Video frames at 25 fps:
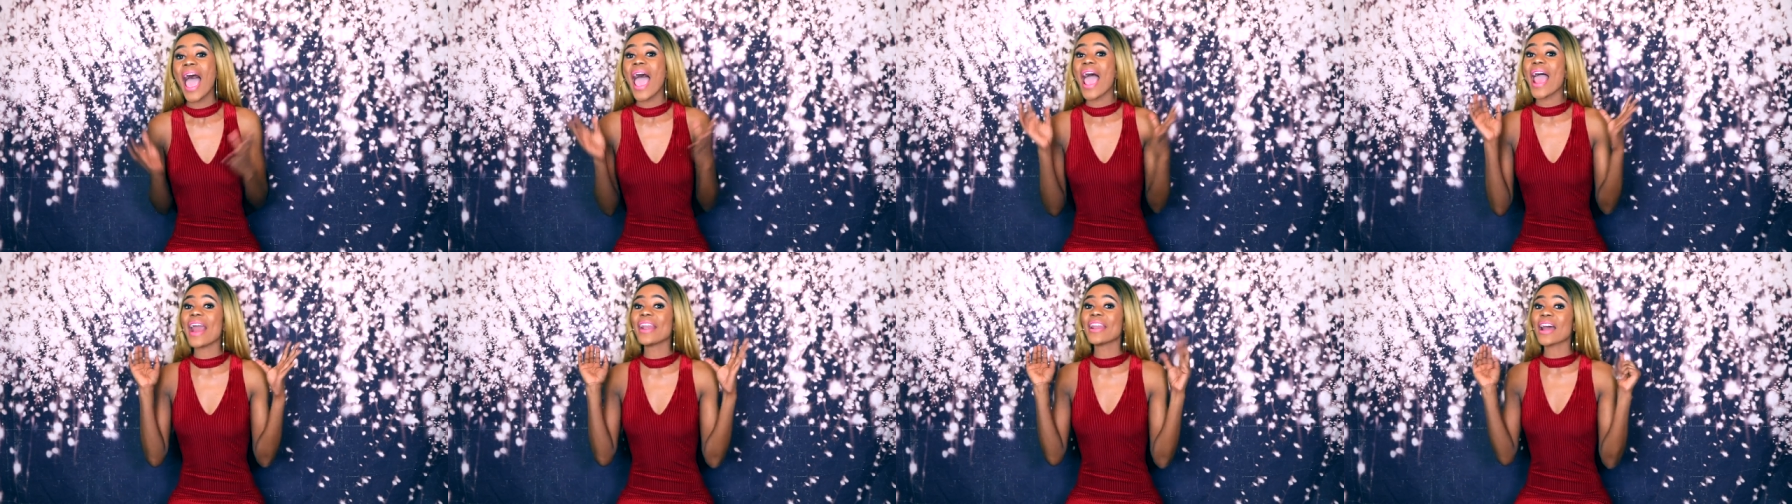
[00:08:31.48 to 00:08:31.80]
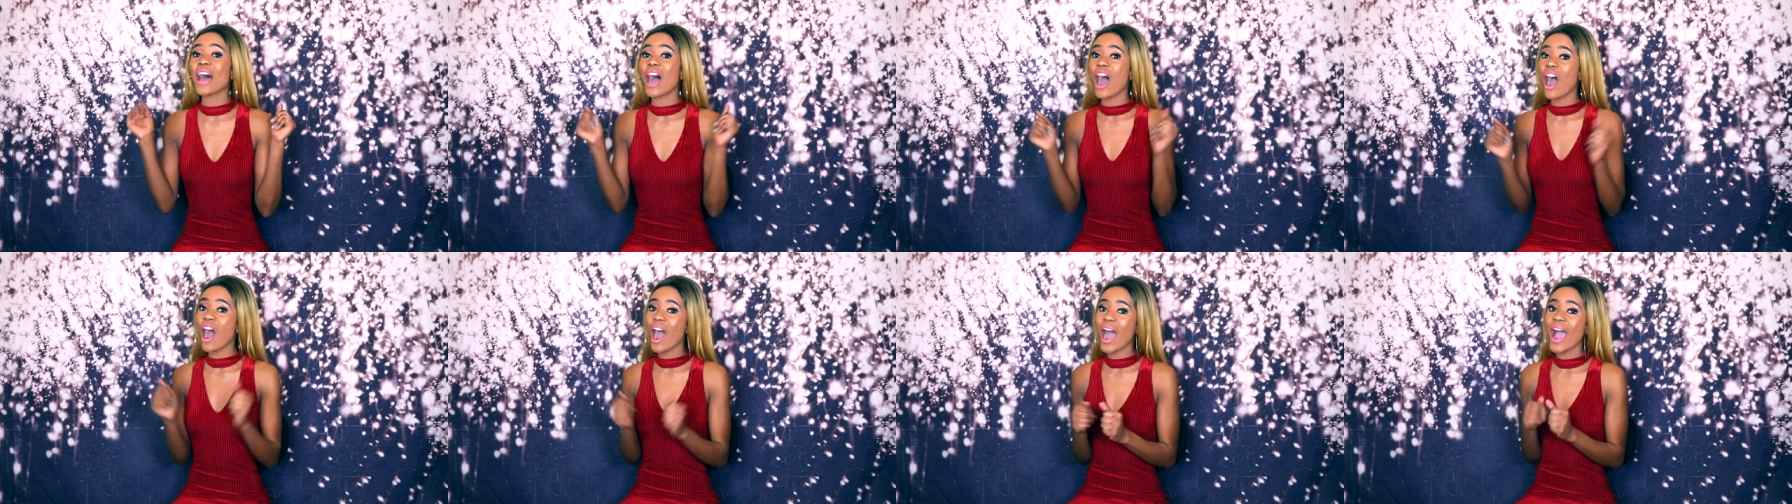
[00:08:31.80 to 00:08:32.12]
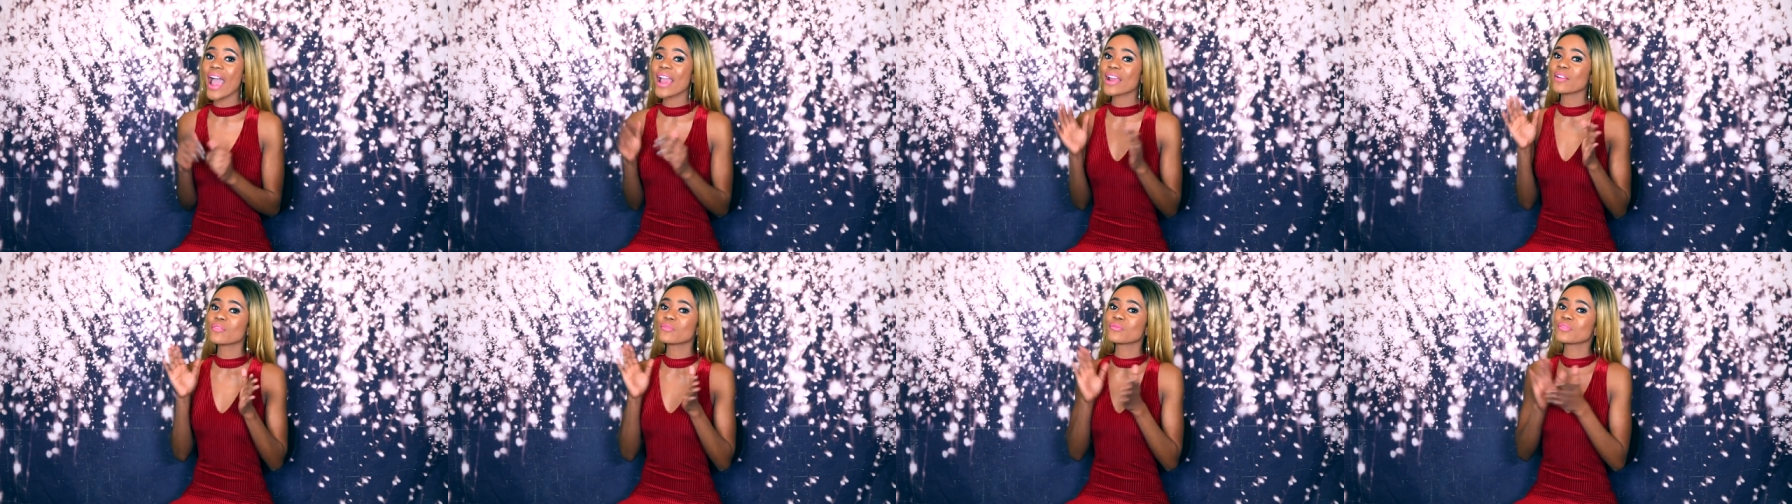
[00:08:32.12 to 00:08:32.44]
And
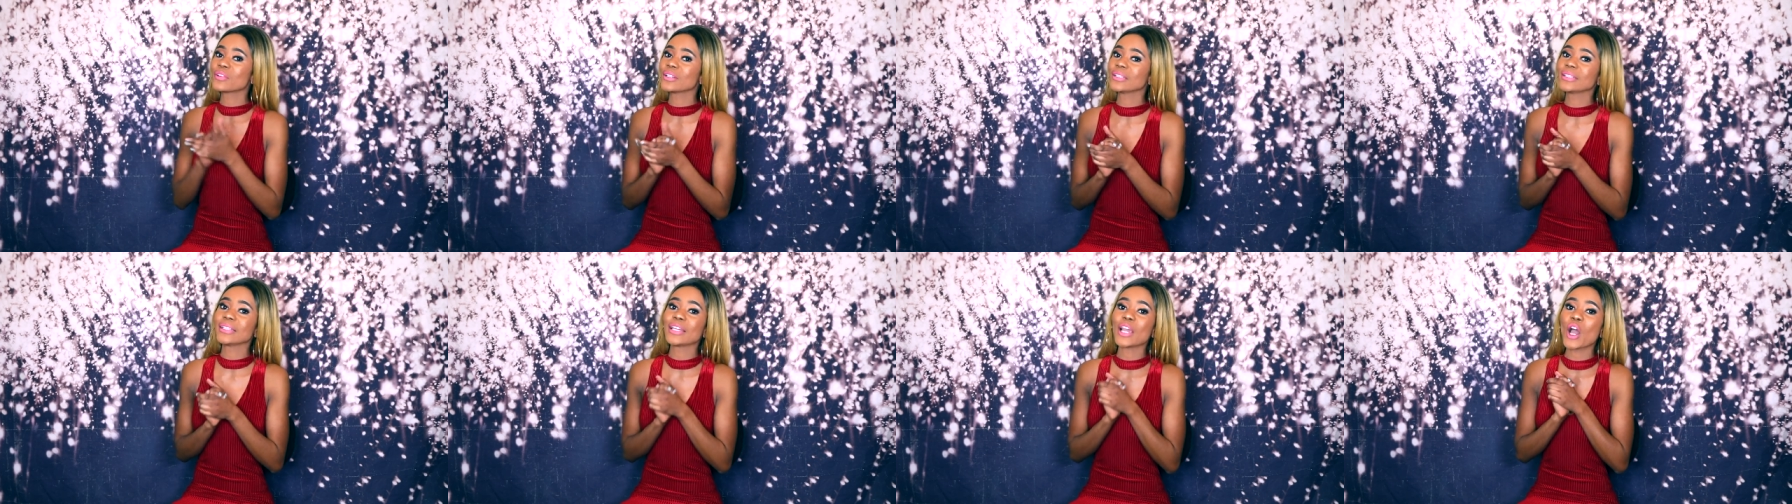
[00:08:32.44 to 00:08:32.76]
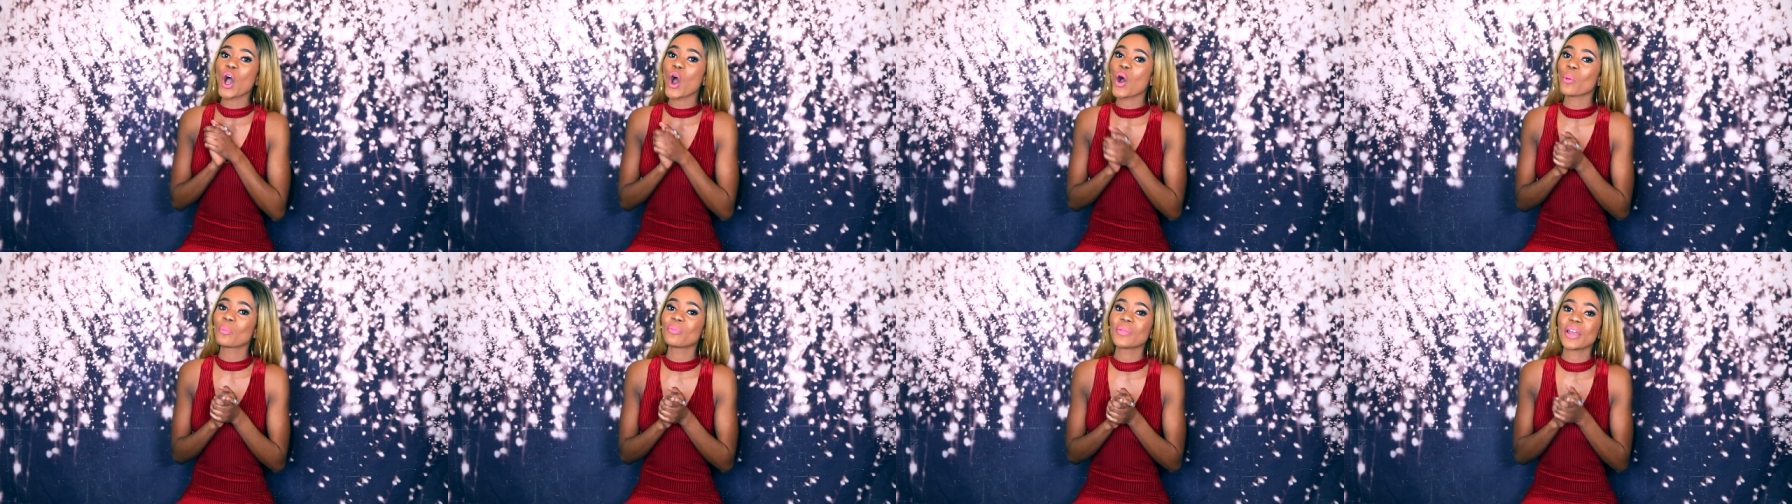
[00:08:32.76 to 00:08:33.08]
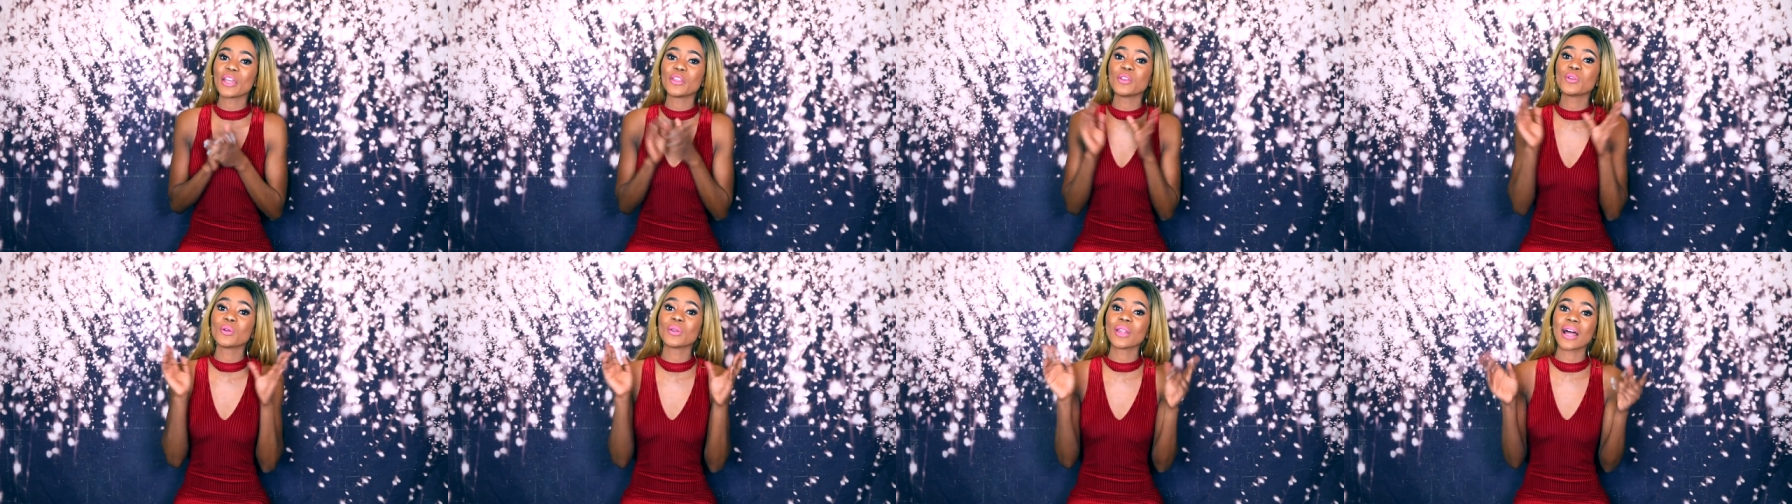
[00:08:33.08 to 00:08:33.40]
I really hope
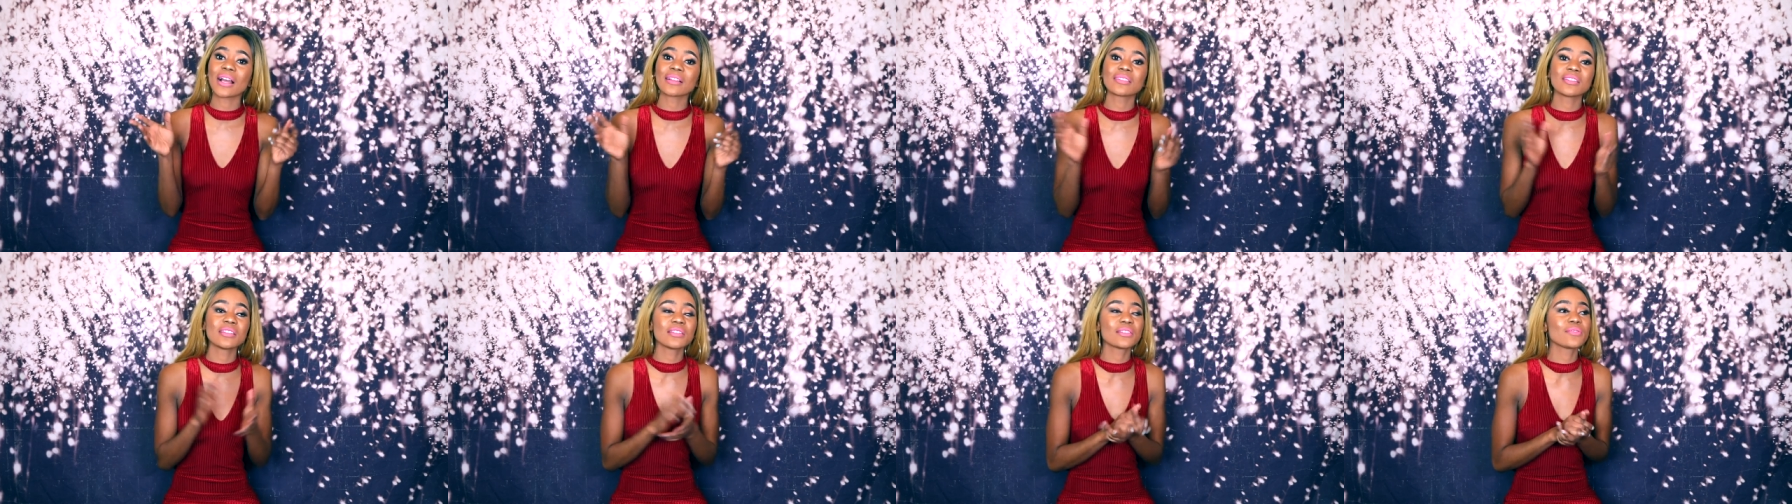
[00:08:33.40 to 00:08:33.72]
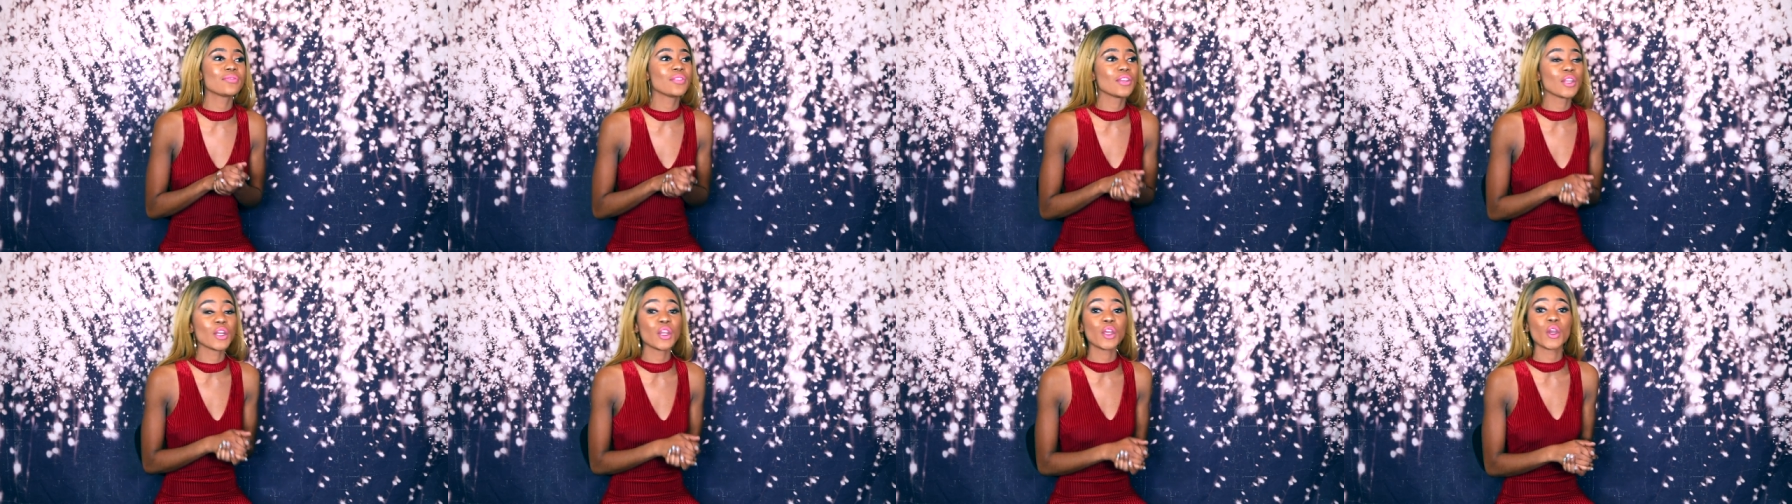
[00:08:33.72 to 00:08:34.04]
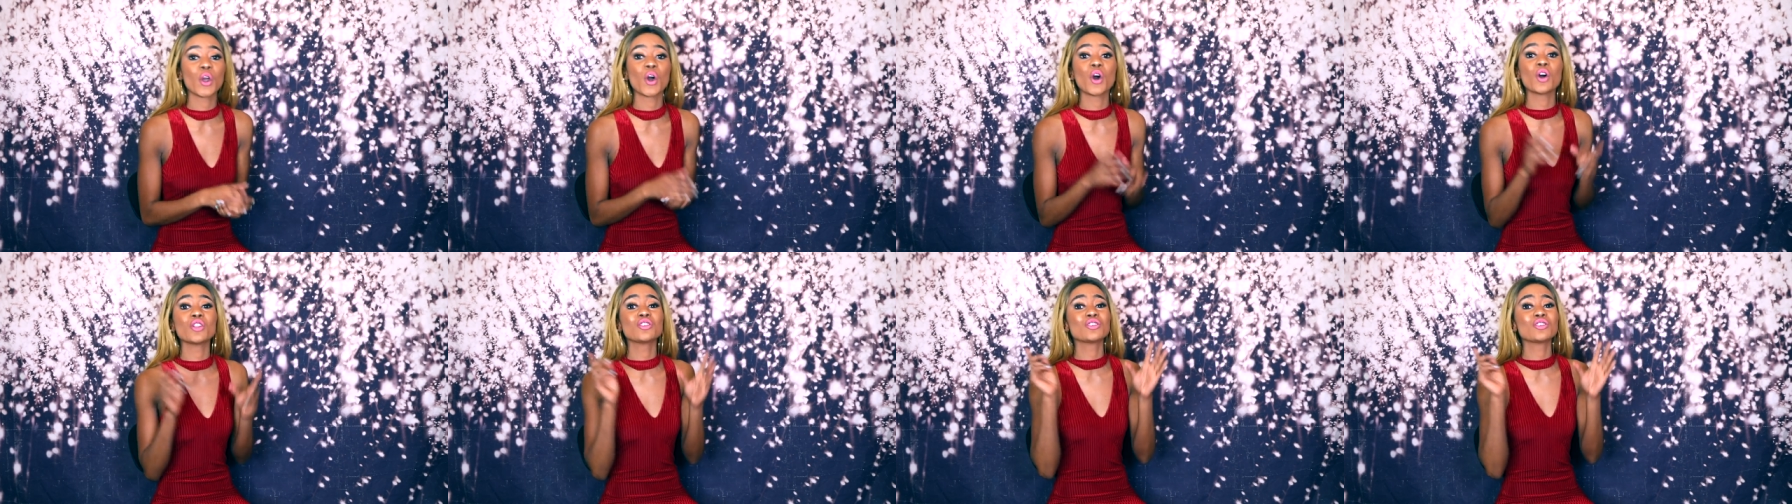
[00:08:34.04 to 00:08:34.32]
that you like this video.